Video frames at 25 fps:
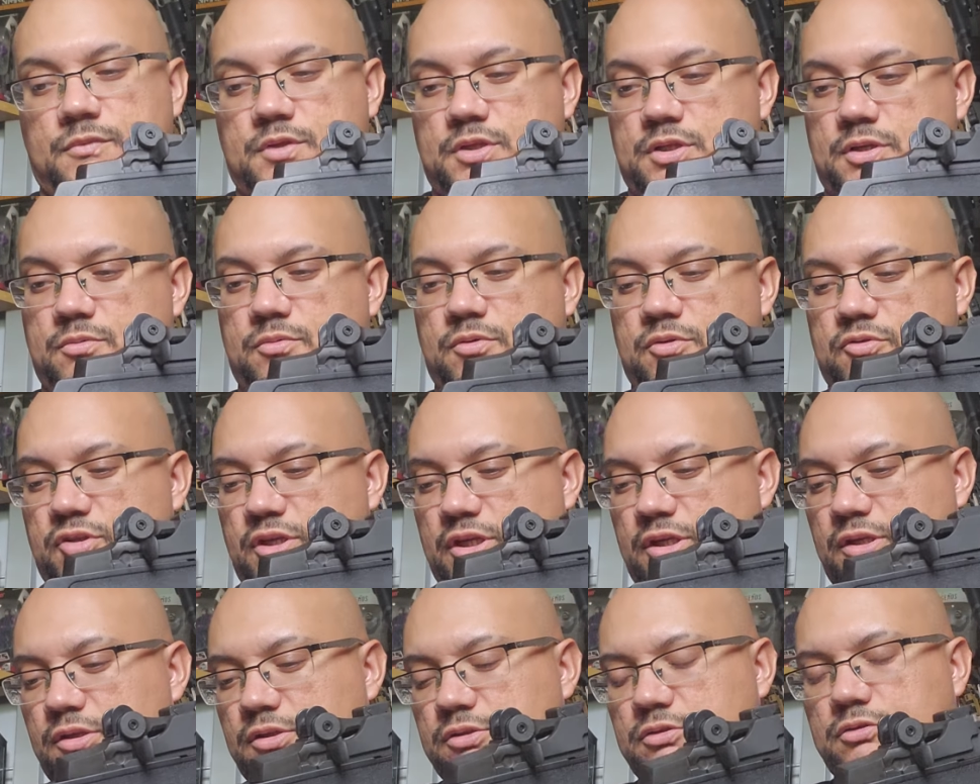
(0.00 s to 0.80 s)
I'm going to
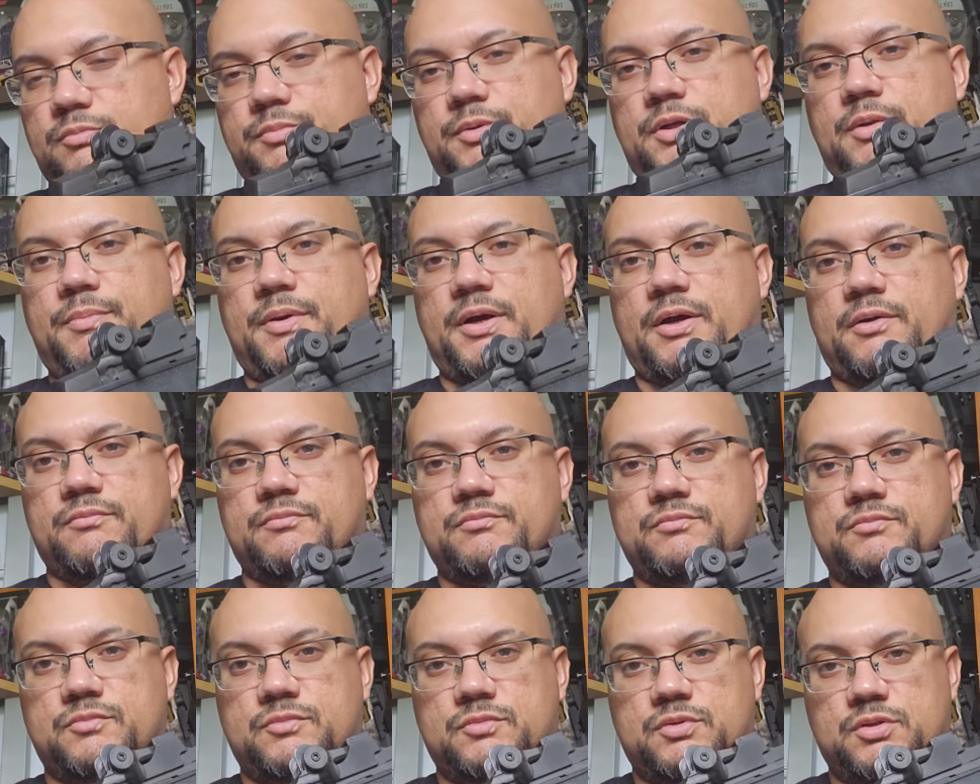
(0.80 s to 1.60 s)
tell you a little bit about
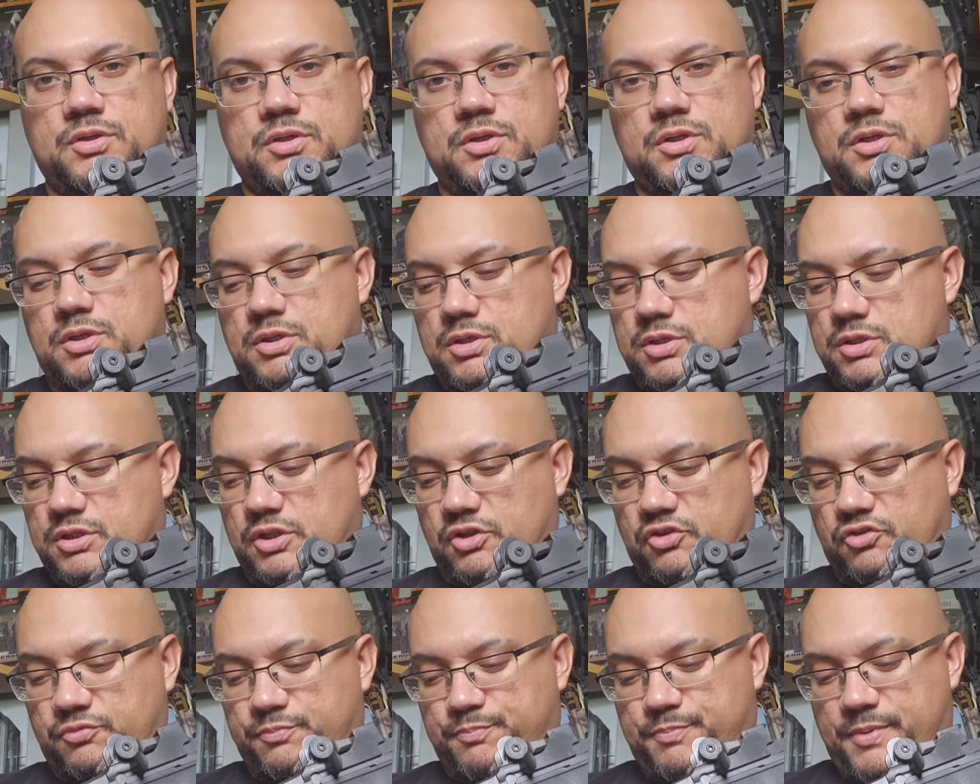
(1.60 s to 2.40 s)
the
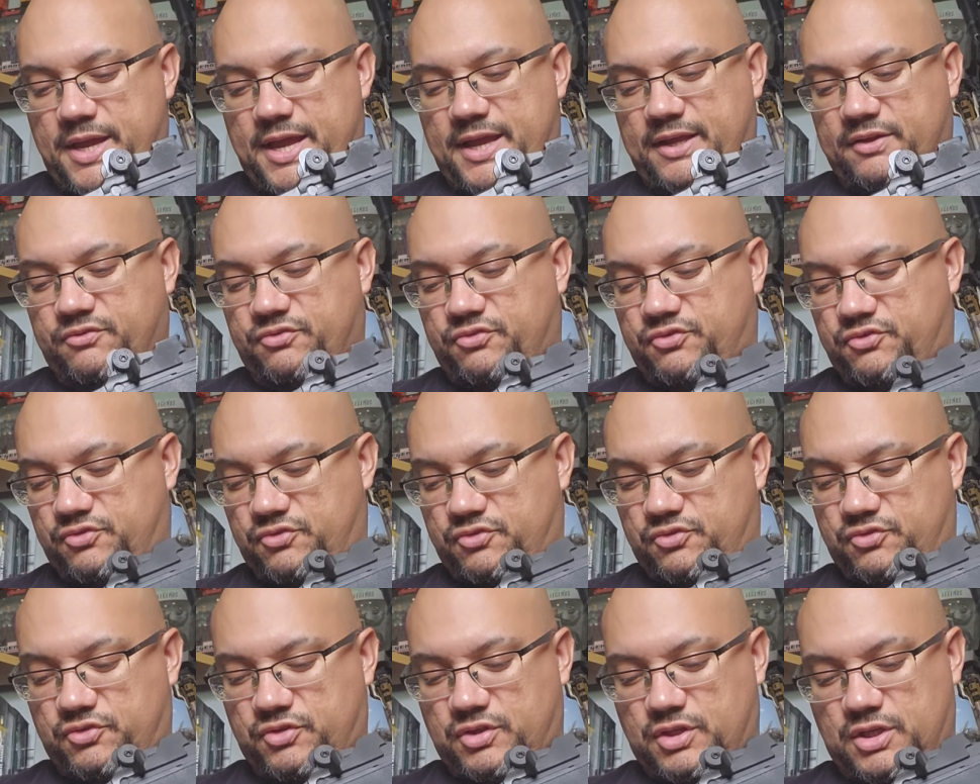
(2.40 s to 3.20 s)

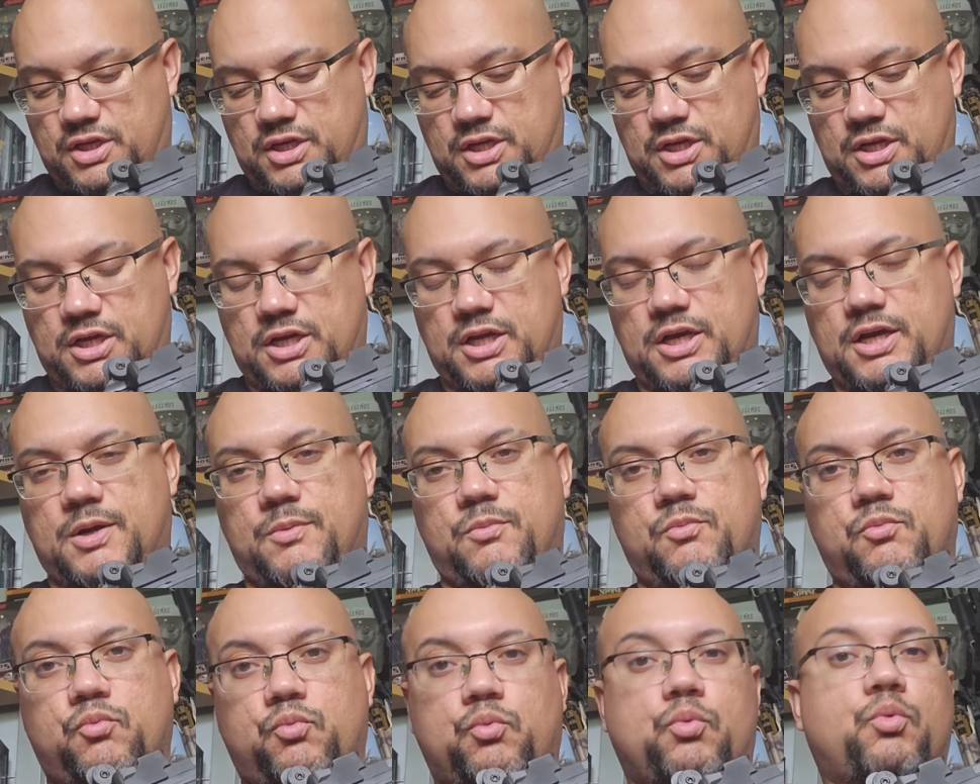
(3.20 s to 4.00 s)
specs,
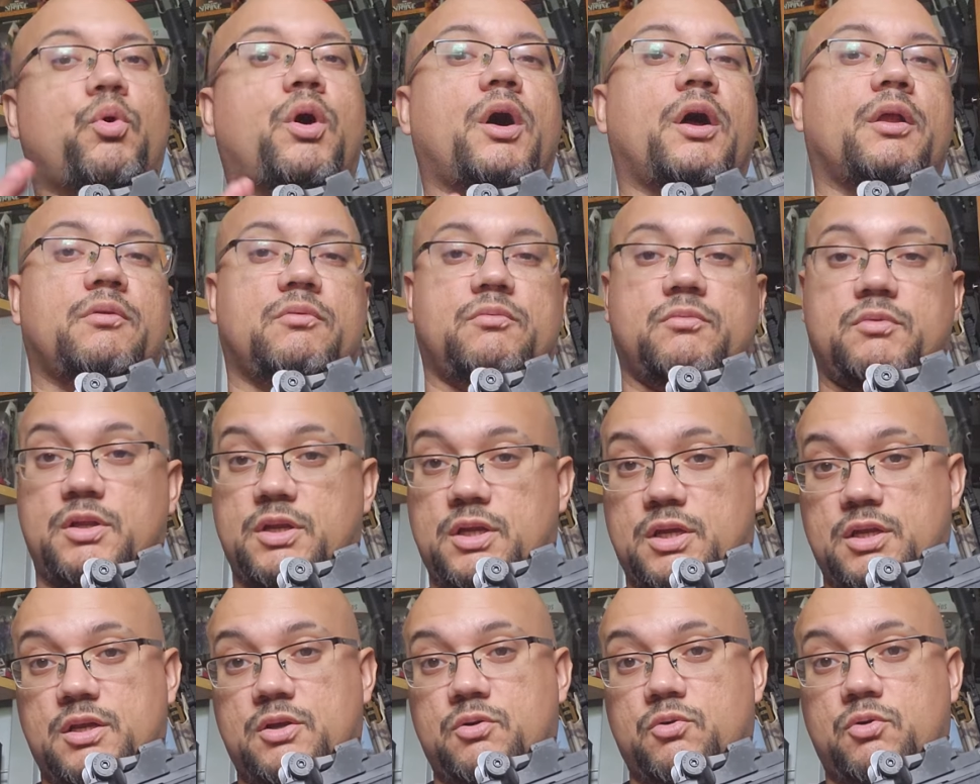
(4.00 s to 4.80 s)

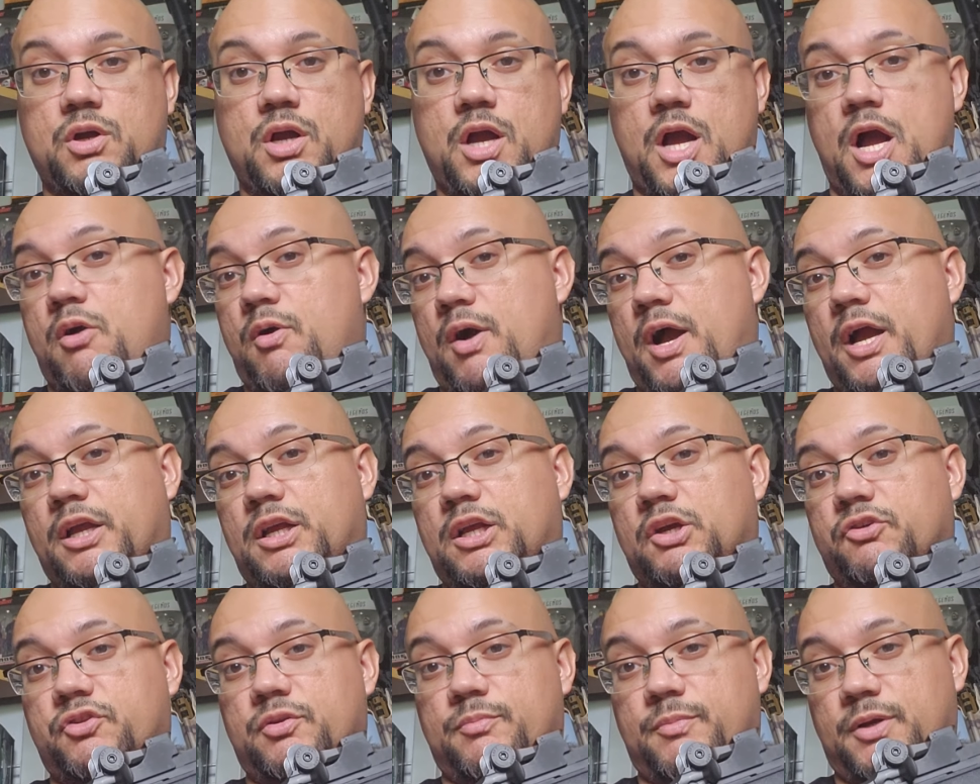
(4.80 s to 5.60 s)
how I
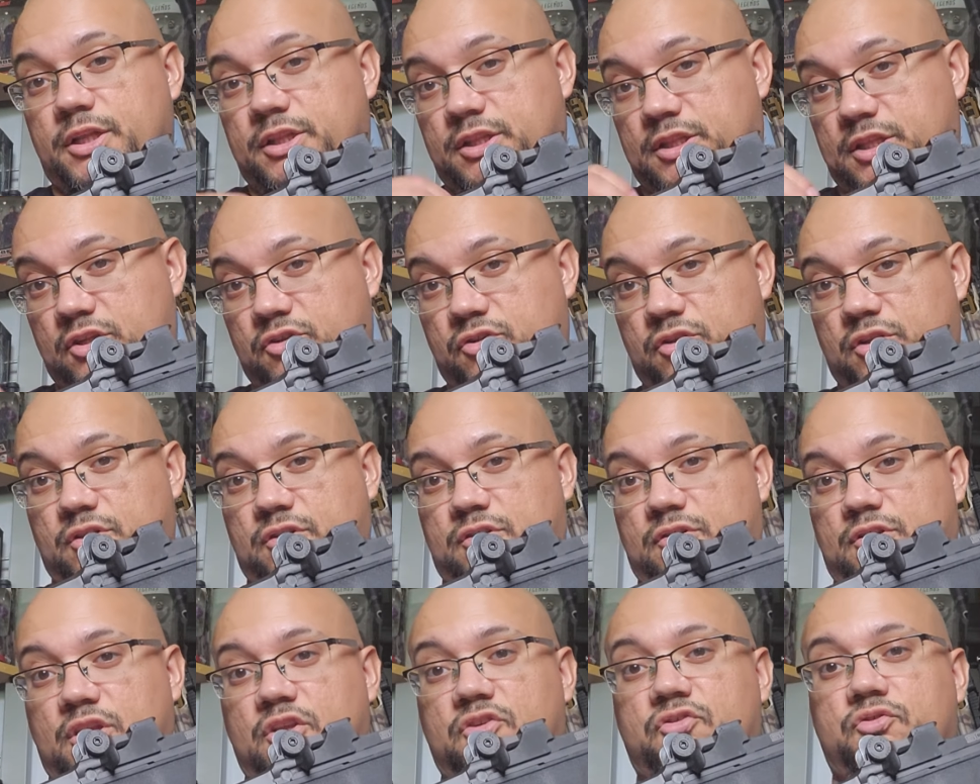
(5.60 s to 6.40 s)
customized
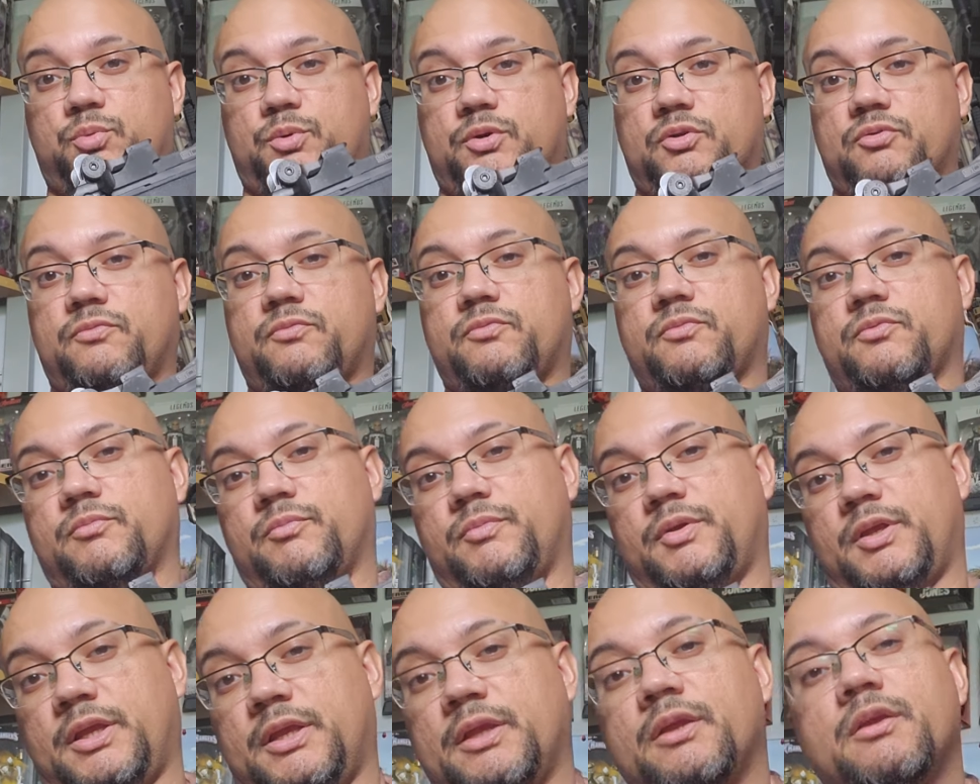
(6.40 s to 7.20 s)
this one for
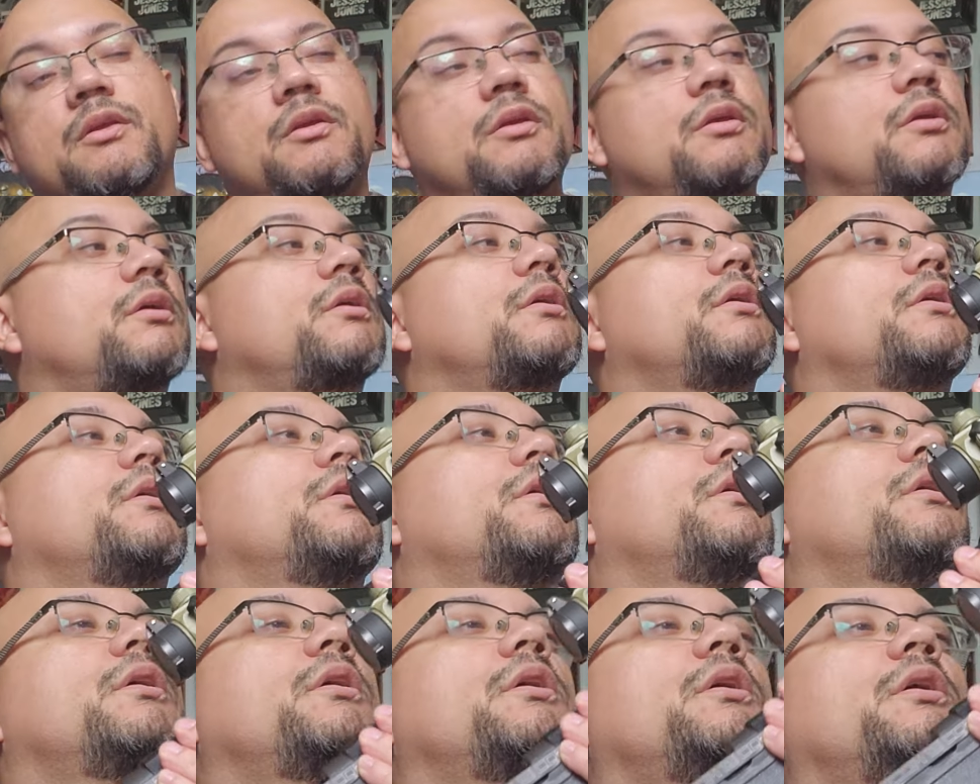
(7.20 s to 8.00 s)
me,
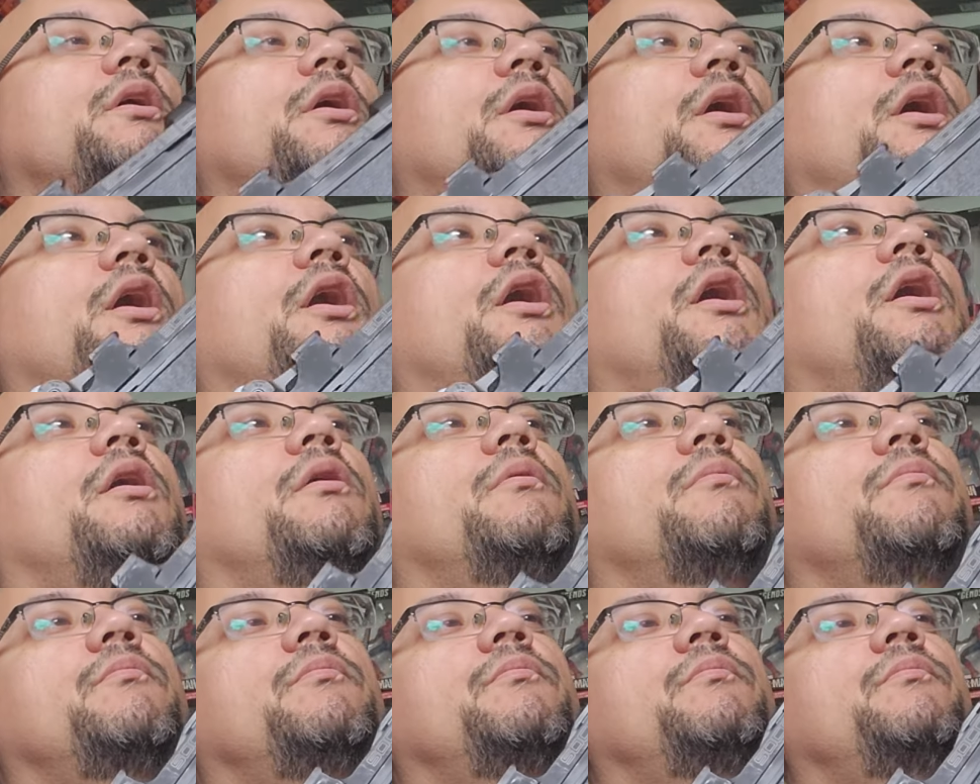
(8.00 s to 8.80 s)

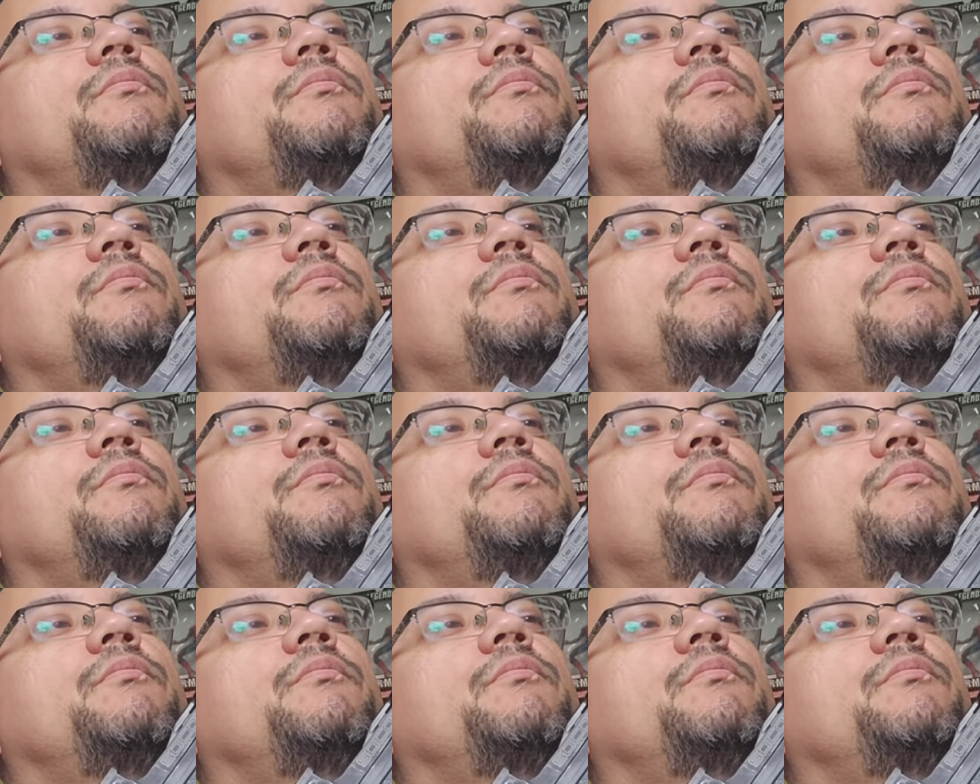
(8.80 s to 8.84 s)
and